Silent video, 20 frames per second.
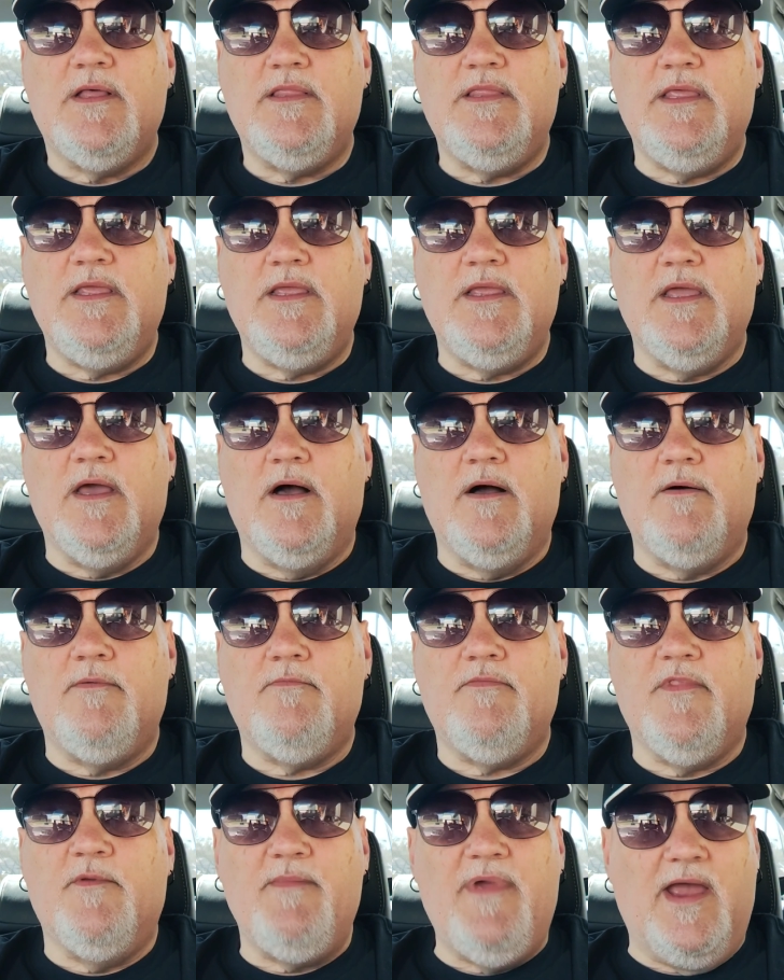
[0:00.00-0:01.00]

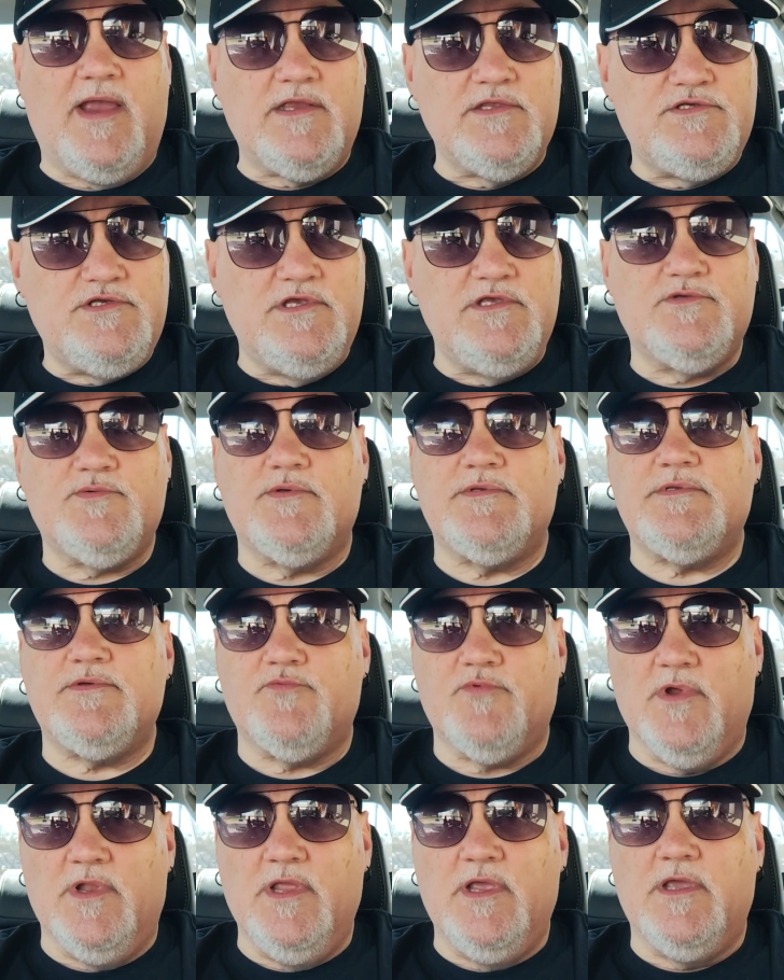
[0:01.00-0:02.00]
The mac and cheese was
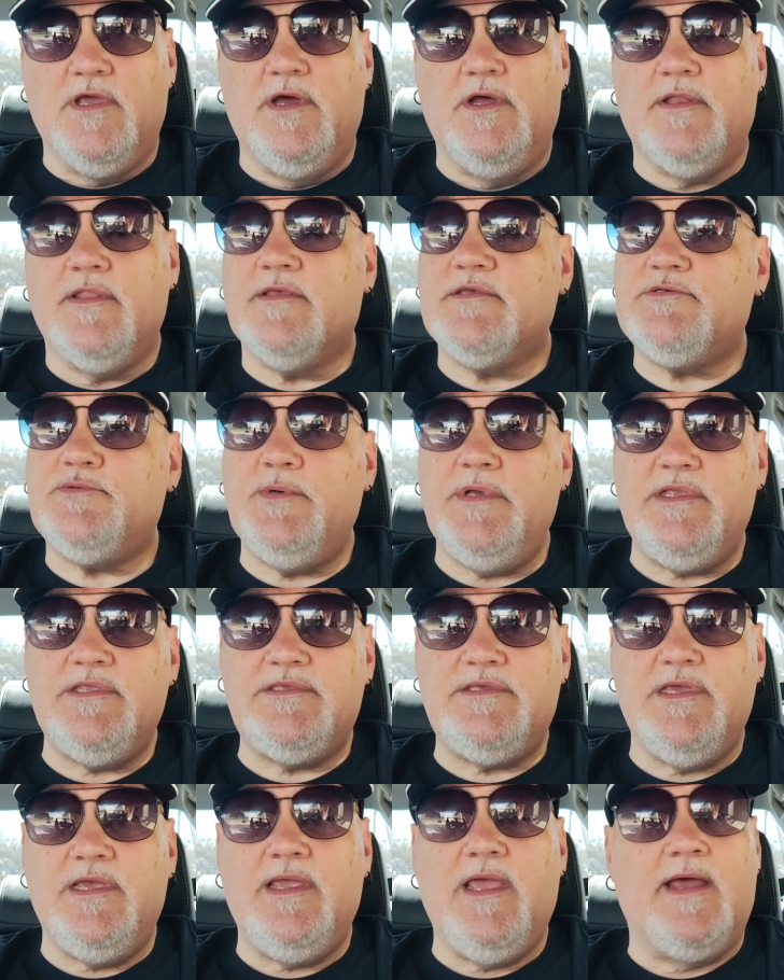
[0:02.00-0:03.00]
really good. The
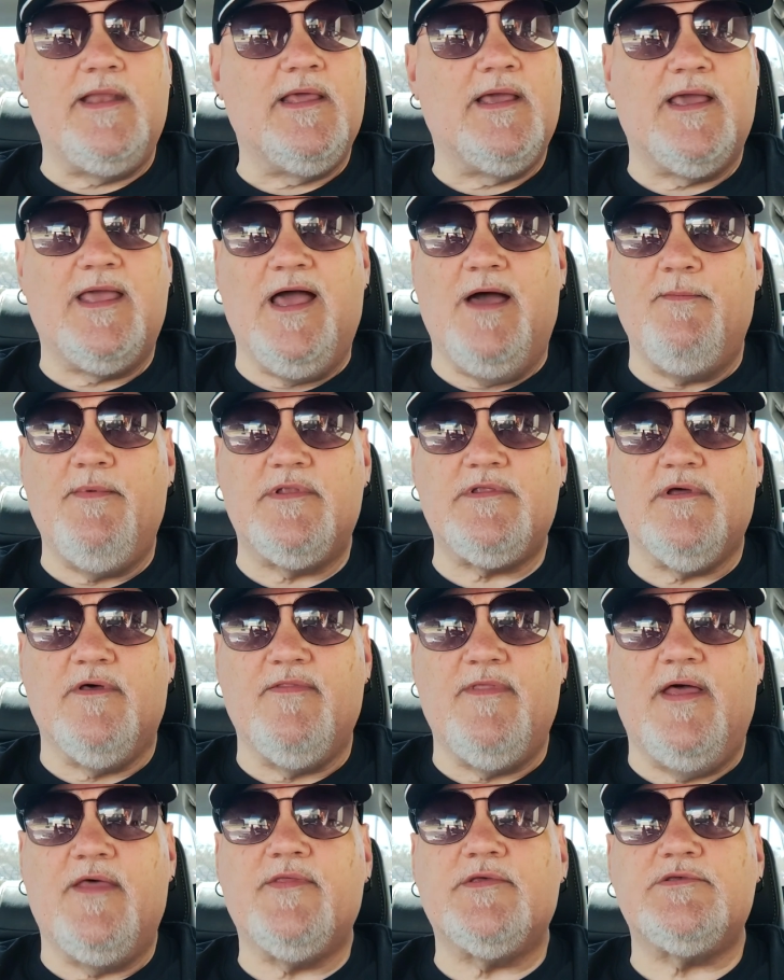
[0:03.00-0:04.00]
sweet tea, I didn't comment
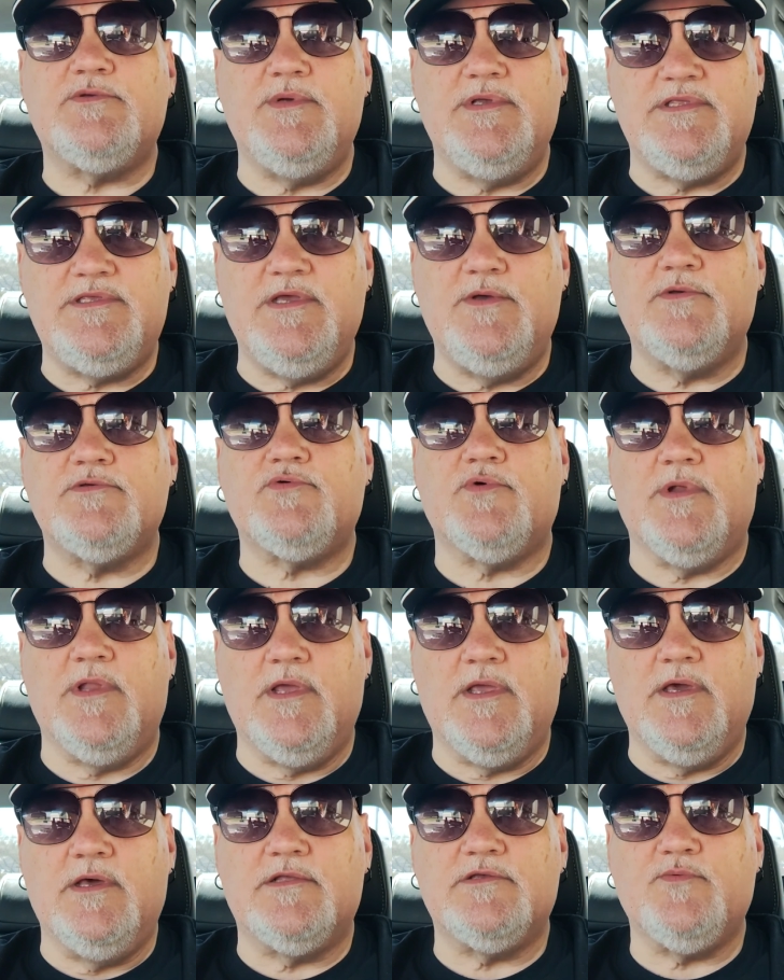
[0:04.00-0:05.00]
on that. The sweet tea was
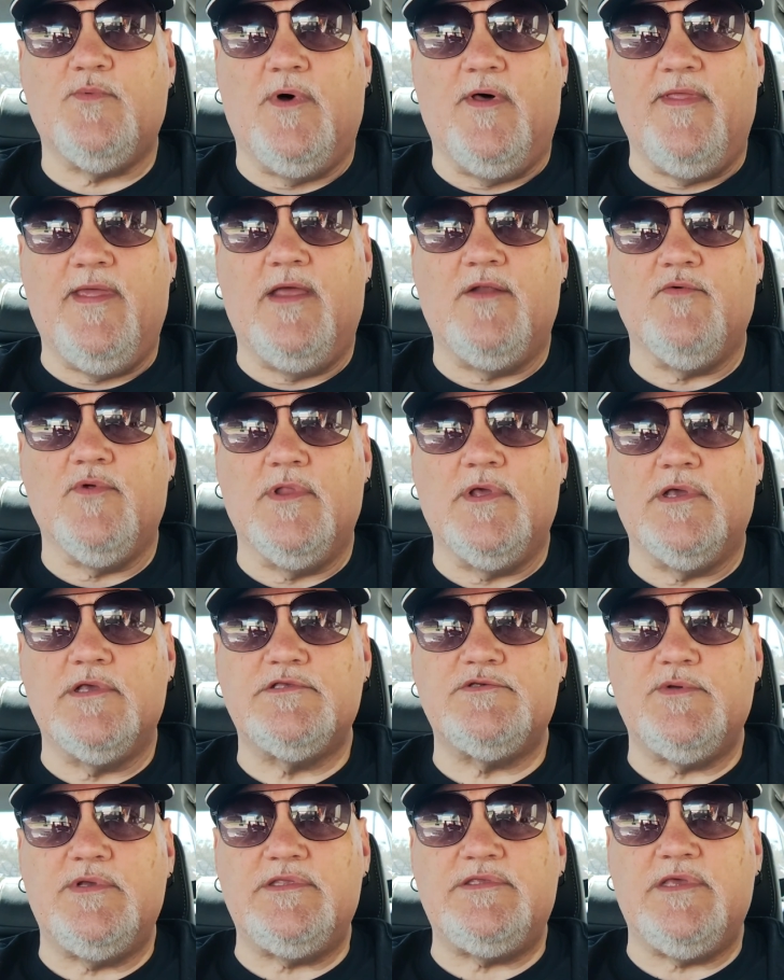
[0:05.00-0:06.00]
really good as well. They had really
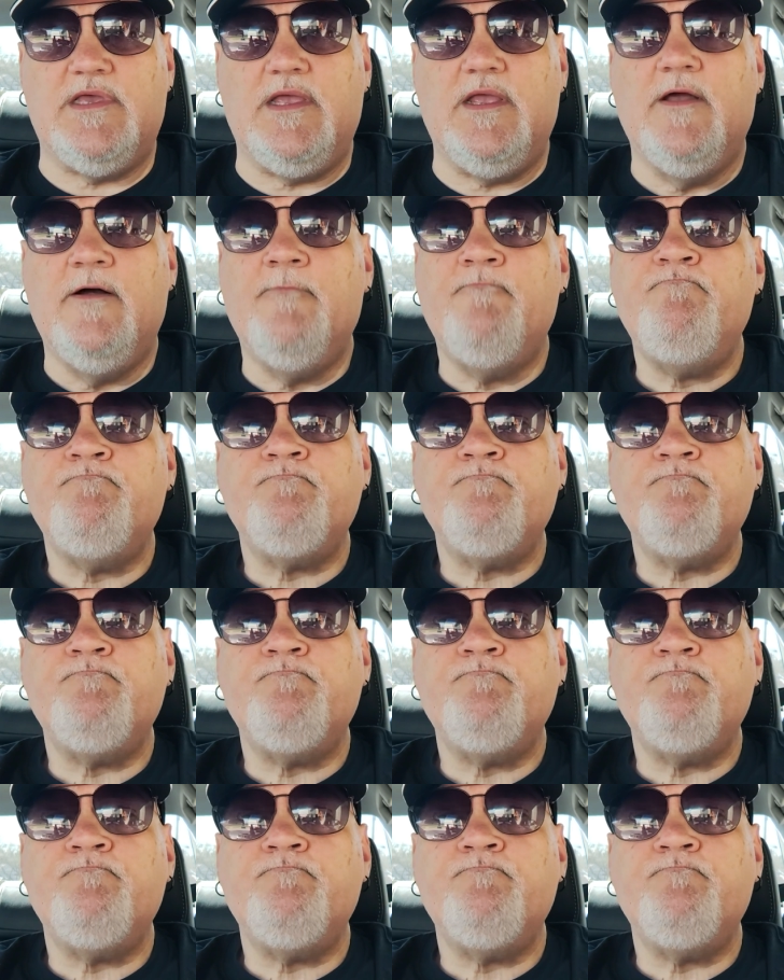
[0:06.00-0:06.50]
good sweet tea.